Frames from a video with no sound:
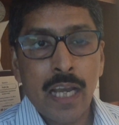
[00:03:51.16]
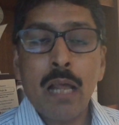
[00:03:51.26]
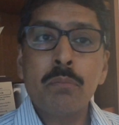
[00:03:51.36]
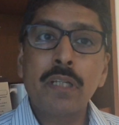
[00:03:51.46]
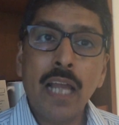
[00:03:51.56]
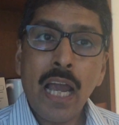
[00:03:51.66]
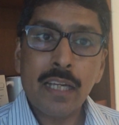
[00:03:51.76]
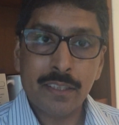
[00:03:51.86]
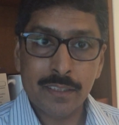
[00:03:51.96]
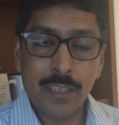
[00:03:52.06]
And I'm
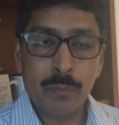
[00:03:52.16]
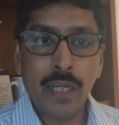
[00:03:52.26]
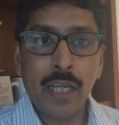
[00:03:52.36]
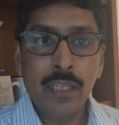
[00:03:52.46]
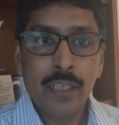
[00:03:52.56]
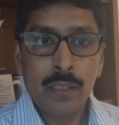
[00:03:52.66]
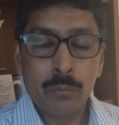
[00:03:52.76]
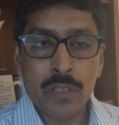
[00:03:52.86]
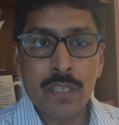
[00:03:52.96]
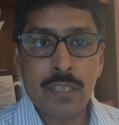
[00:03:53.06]
glad that when I
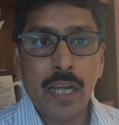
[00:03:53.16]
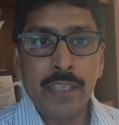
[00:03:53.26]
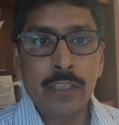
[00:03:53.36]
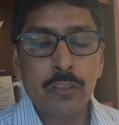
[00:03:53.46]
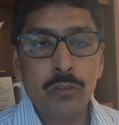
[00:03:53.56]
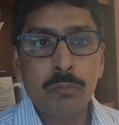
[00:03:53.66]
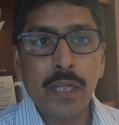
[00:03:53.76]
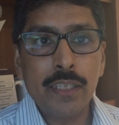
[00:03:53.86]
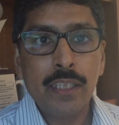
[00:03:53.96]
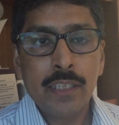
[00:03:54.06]
was deciding to do
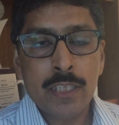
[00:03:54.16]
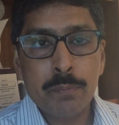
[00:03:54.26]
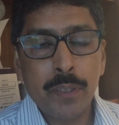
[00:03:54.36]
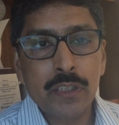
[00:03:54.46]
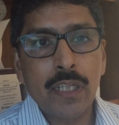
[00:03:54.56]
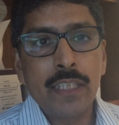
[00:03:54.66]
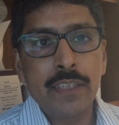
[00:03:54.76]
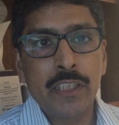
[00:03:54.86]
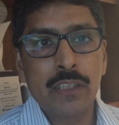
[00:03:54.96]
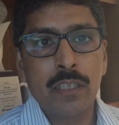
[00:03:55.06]
my
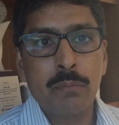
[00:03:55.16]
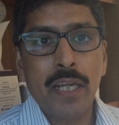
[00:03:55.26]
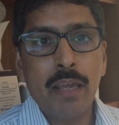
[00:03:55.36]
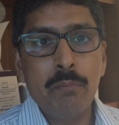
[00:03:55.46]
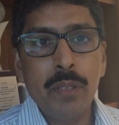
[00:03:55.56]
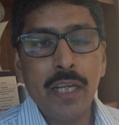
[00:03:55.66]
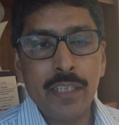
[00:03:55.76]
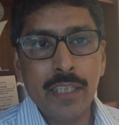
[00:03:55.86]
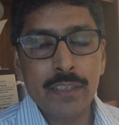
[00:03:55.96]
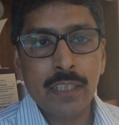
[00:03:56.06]
specialization in my
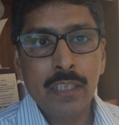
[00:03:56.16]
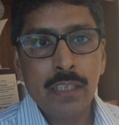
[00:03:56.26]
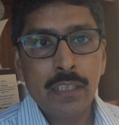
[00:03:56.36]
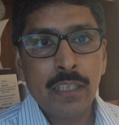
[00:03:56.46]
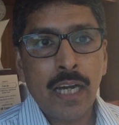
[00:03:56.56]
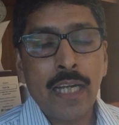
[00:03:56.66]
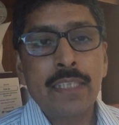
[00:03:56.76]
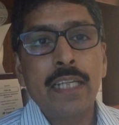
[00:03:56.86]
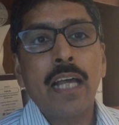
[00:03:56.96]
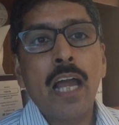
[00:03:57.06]
MBA days, I
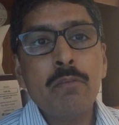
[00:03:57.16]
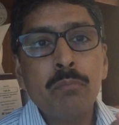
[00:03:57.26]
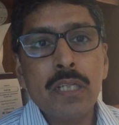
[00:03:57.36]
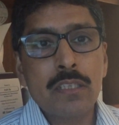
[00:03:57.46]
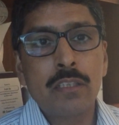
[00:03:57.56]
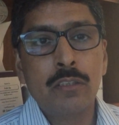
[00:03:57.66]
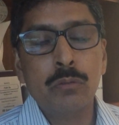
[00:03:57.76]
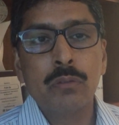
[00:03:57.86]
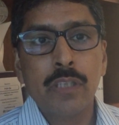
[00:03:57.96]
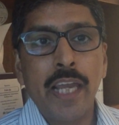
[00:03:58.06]
said I must
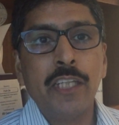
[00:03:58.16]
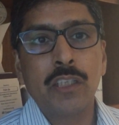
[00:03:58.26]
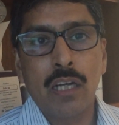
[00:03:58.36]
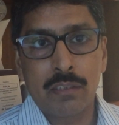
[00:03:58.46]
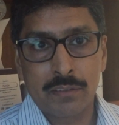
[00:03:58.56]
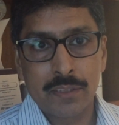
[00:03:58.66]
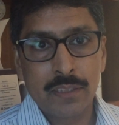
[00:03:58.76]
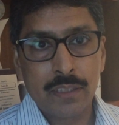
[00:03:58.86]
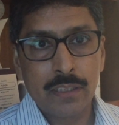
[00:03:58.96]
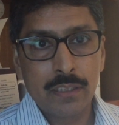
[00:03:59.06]
do HR.
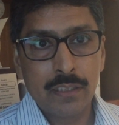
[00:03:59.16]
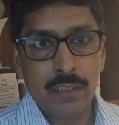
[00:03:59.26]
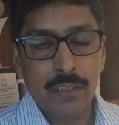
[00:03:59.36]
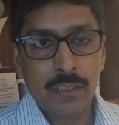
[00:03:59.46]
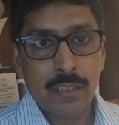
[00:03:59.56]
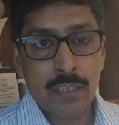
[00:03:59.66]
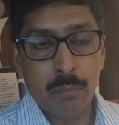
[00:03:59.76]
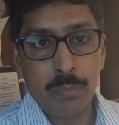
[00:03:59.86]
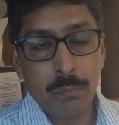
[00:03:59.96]
Some